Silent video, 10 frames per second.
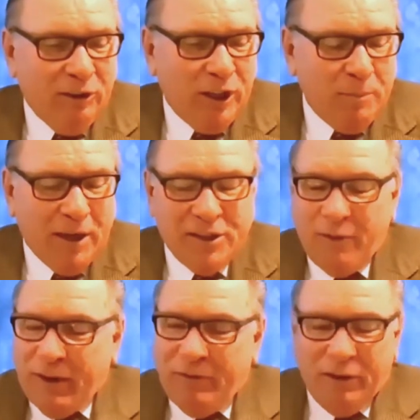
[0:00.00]
I look at
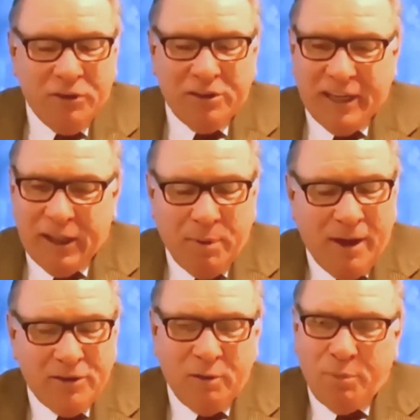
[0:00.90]
myself and I feel just like the
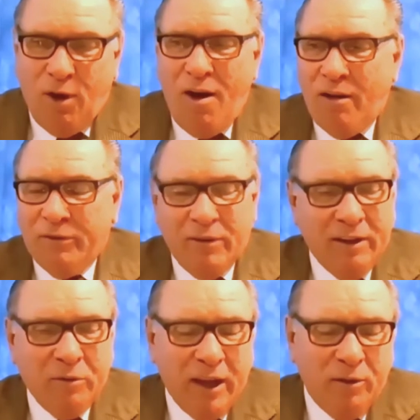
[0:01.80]
Apostle Paul
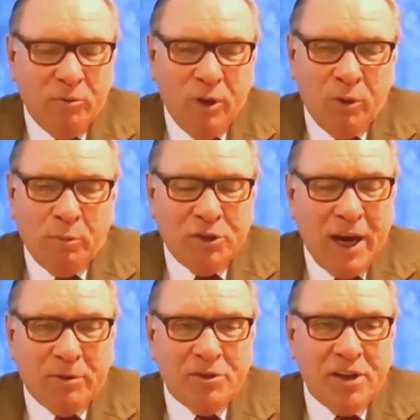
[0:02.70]
in he, Romans
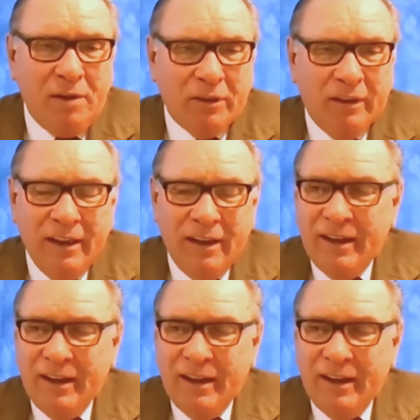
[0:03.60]
chapter 7.